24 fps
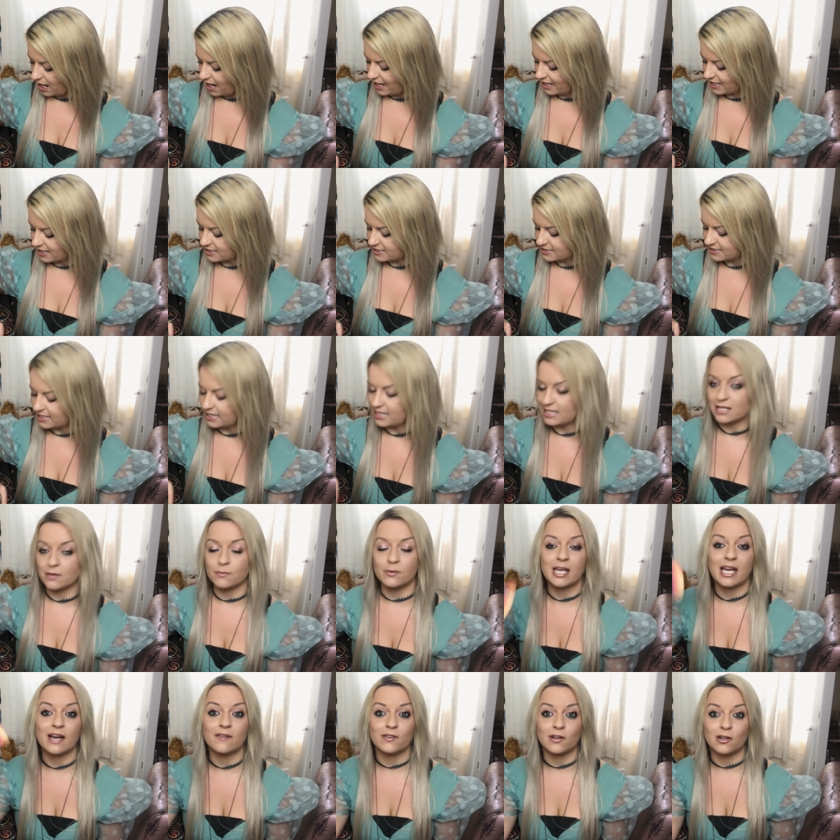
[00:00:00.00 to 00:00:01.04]
I can see that
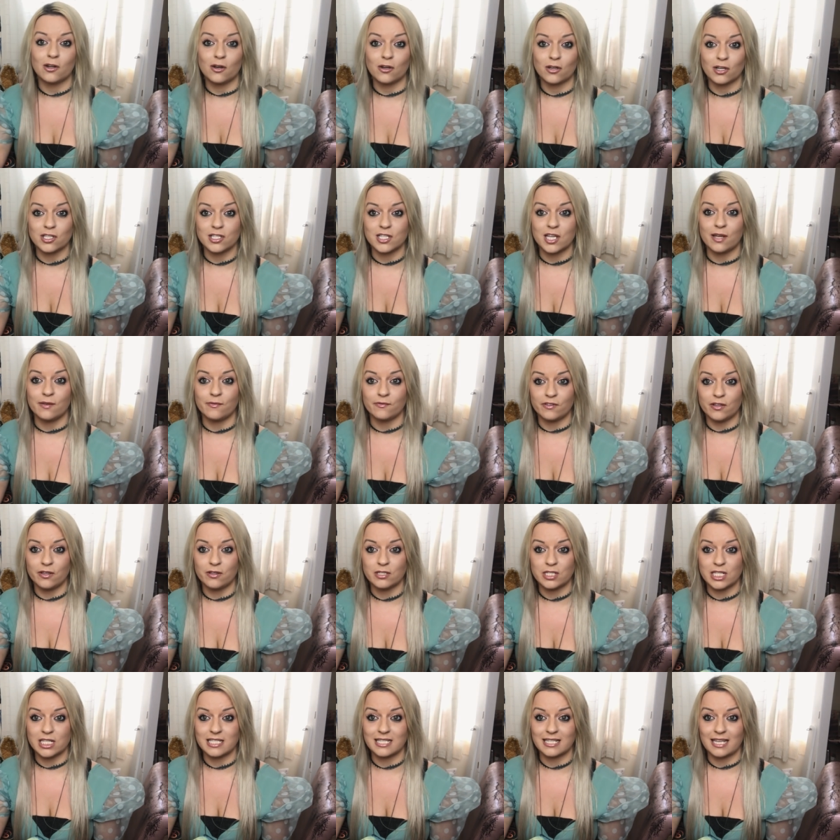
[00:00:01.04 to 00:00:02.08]
we have a longer term
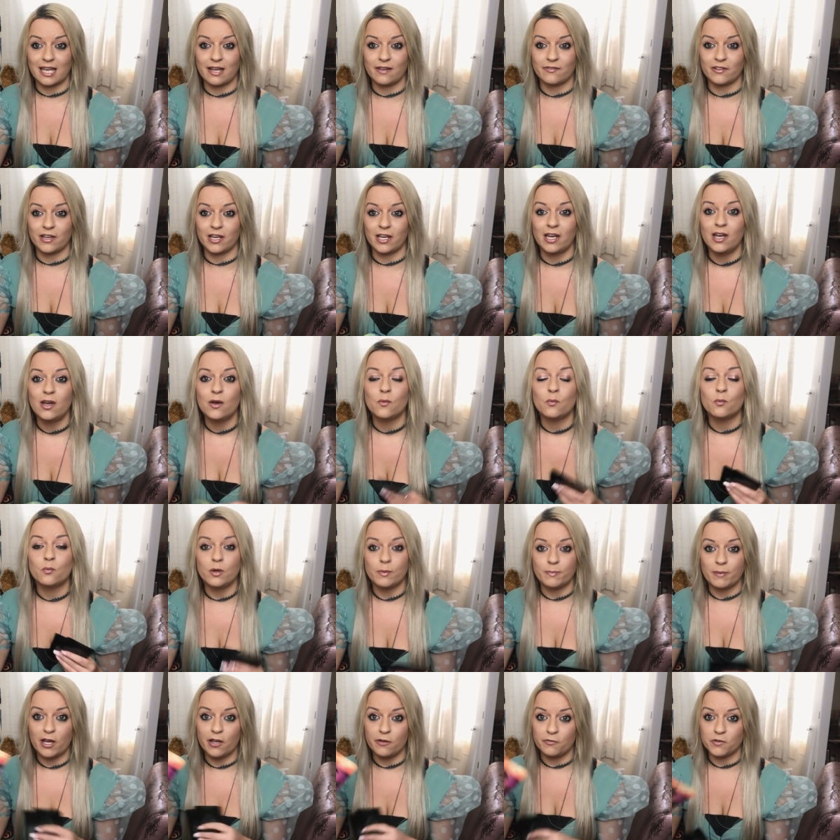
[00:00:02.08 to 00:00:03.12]
future together.
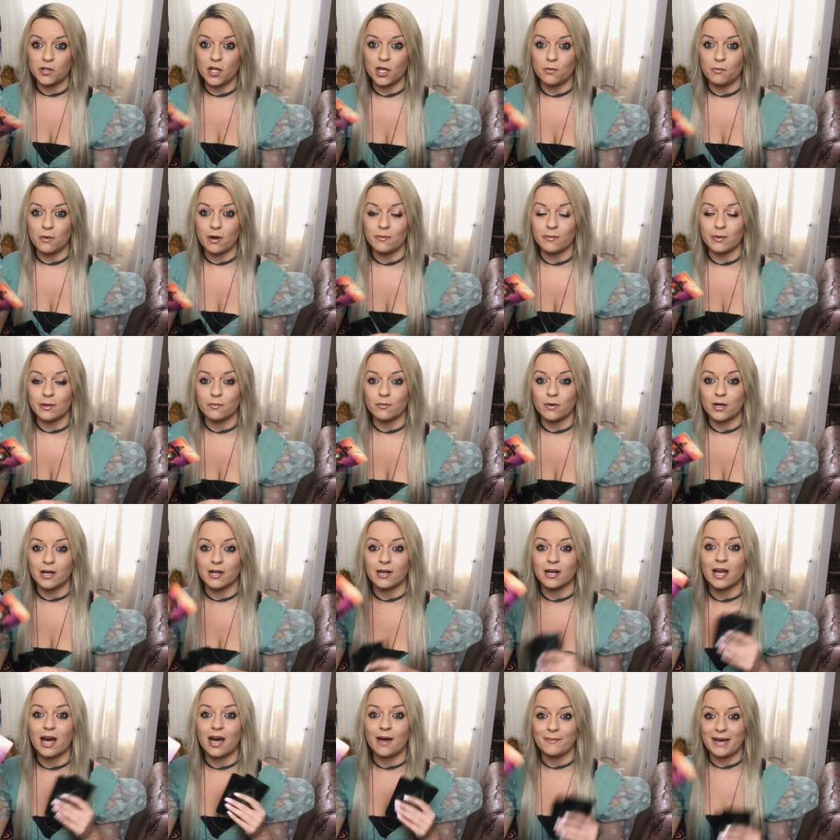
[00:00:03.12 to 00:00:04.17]
We both know what we
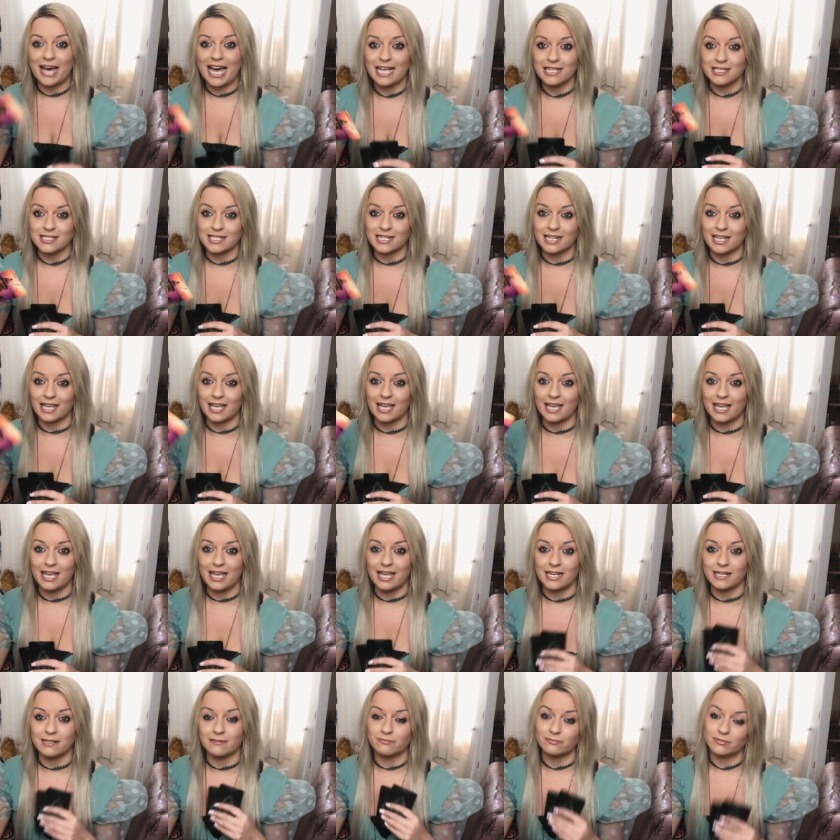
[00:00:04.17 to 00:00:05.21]
want. I'm handling it
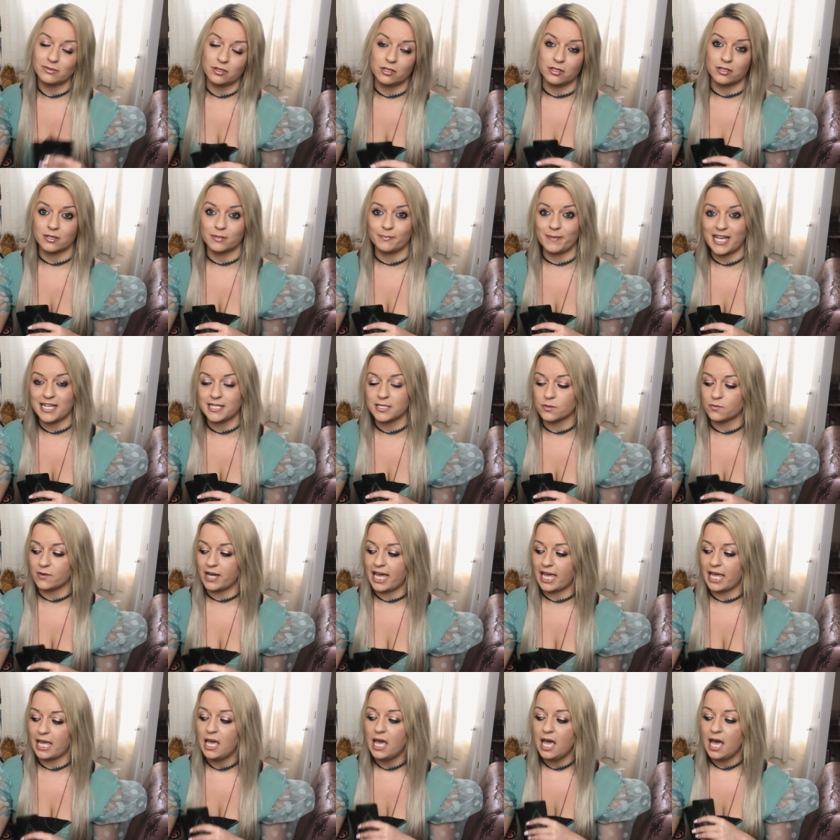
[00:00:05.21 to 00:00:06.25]
in not the best
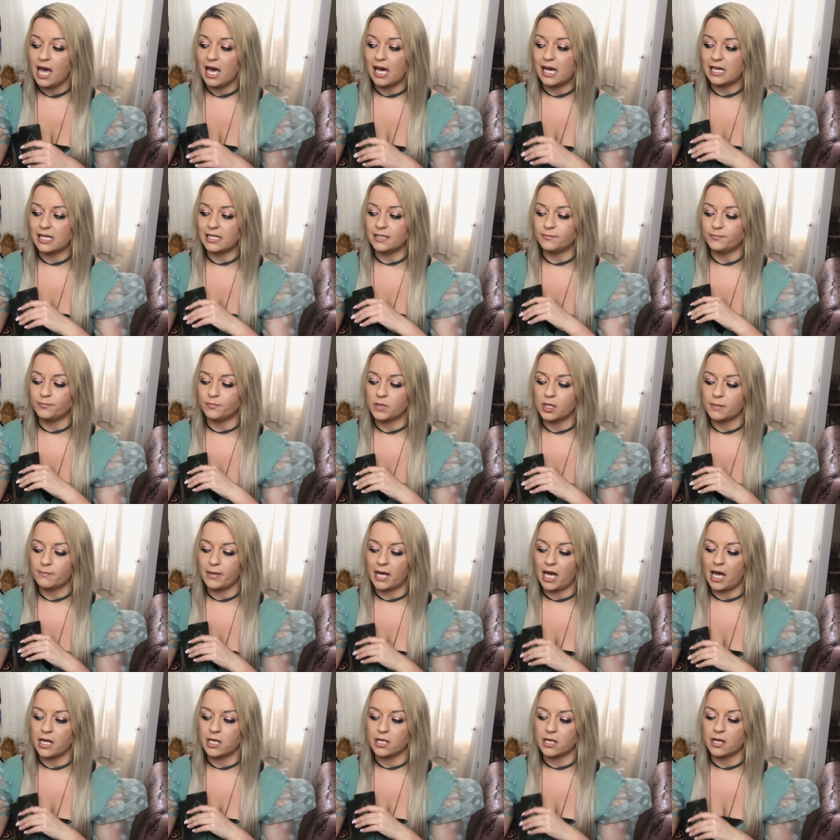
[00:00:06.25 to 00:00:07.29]
way, um,
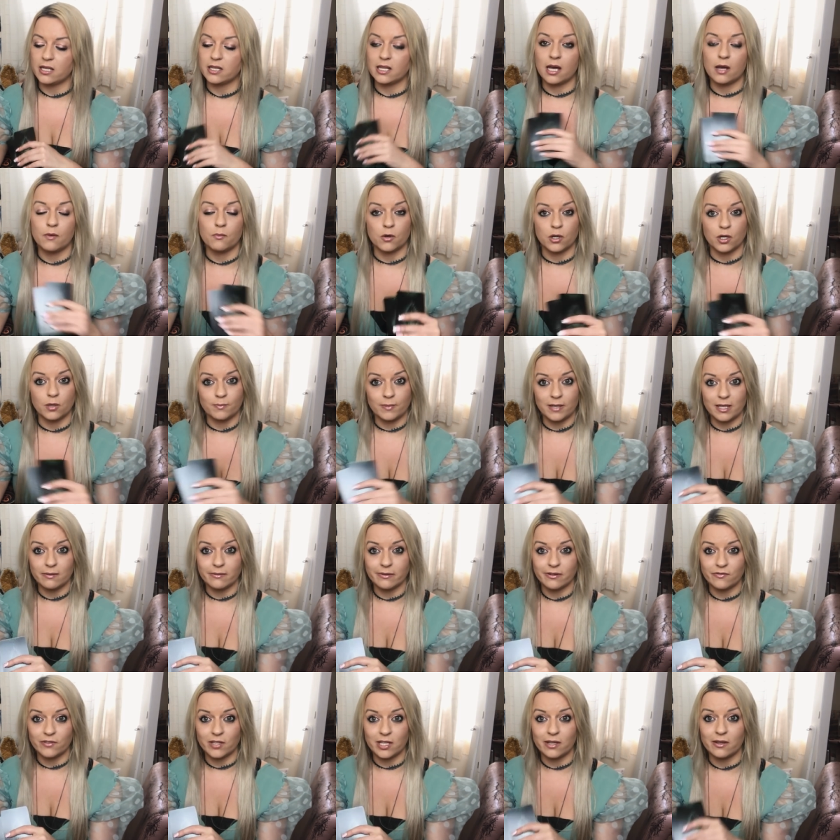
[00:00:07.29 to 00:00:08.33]
but I know that I want to be
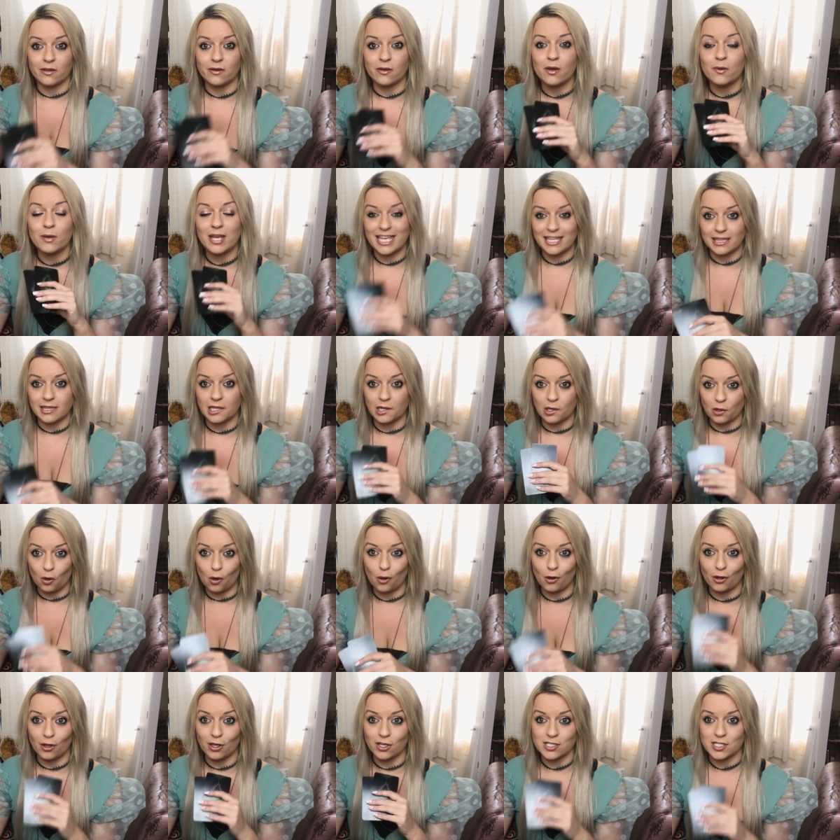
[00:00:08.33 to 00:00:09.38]
with you in the
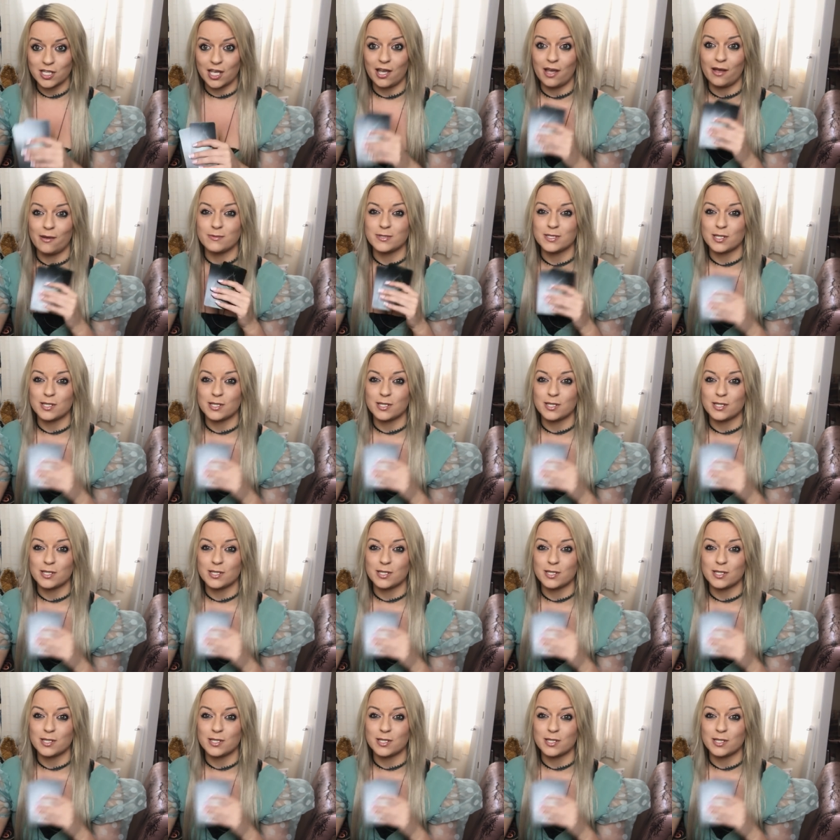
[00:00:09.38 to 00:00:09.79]
longer term.